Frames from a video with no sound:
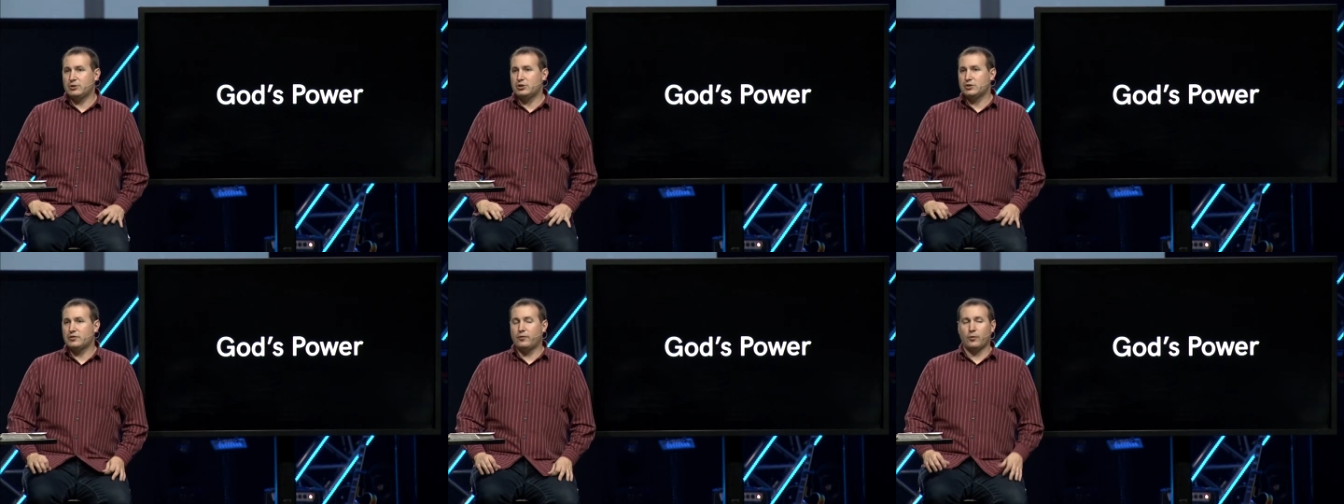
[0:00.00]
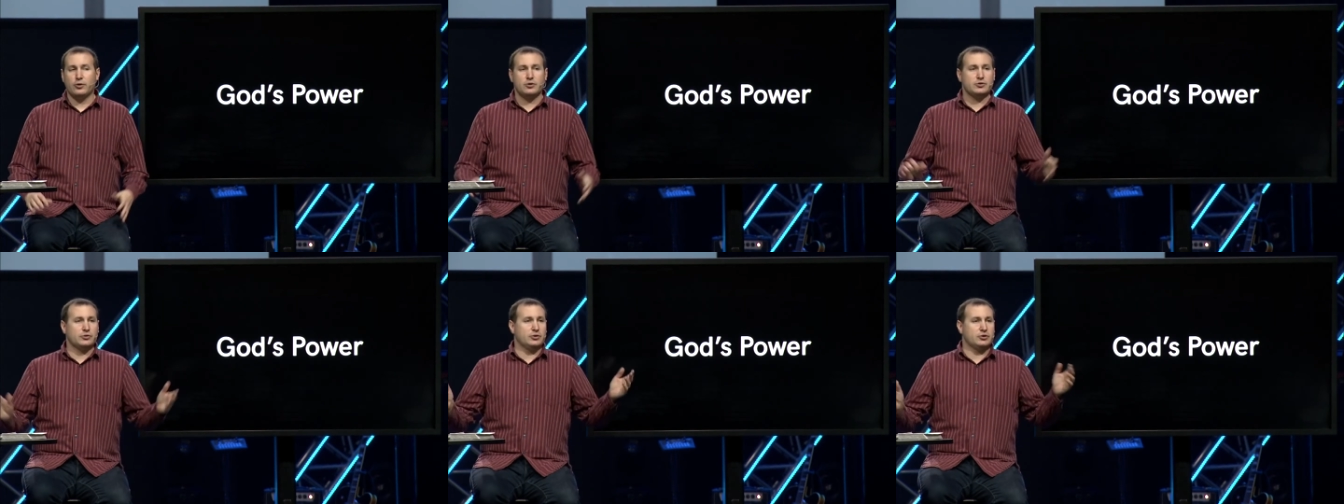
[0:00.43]
She's four
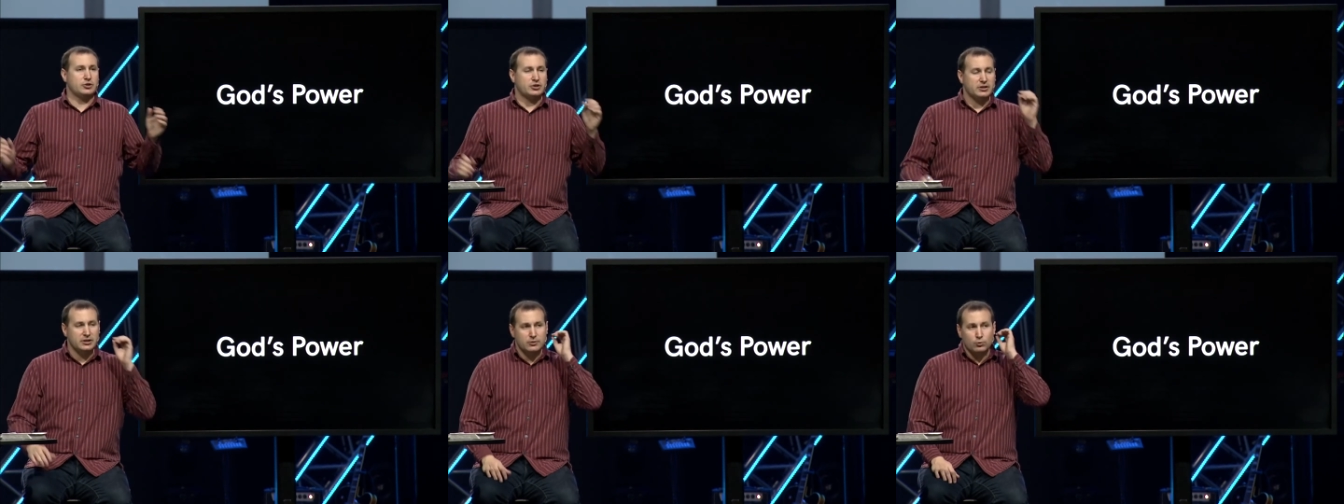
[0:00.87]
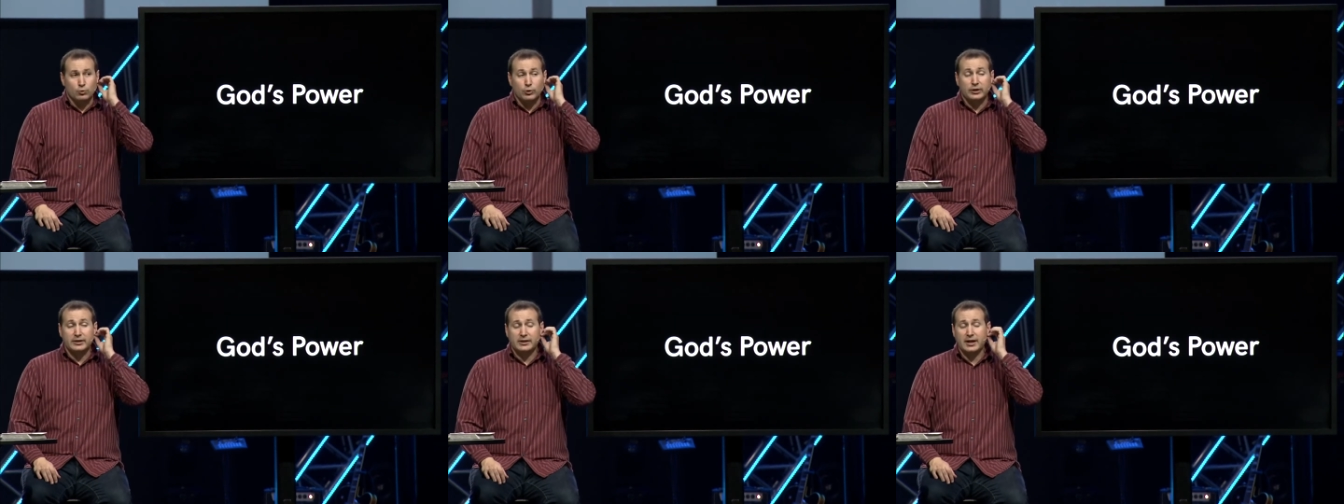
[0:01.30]
years old, and she
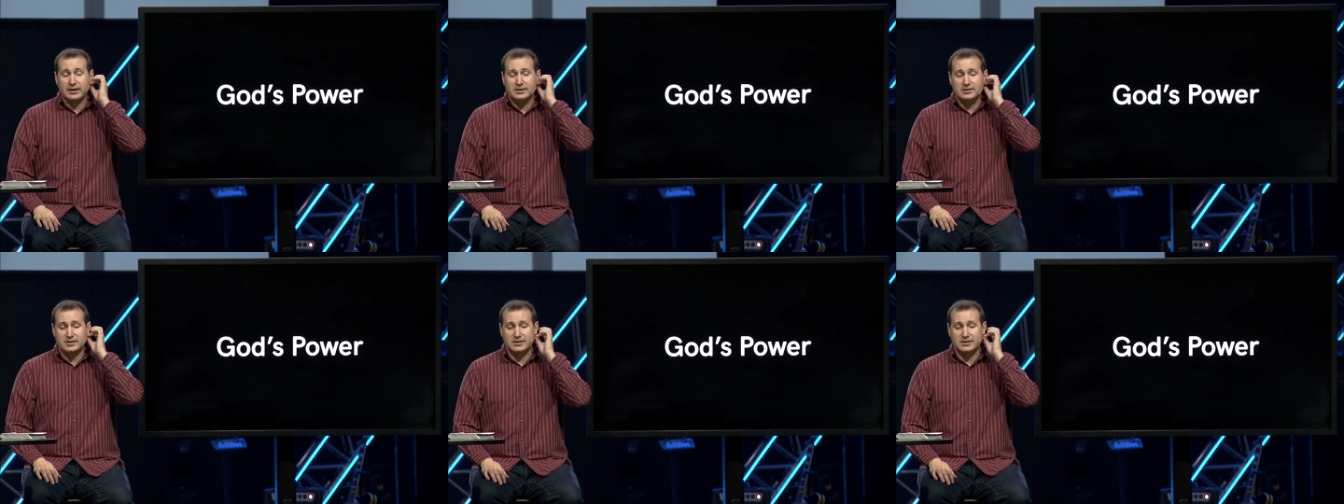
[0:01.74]
really likes to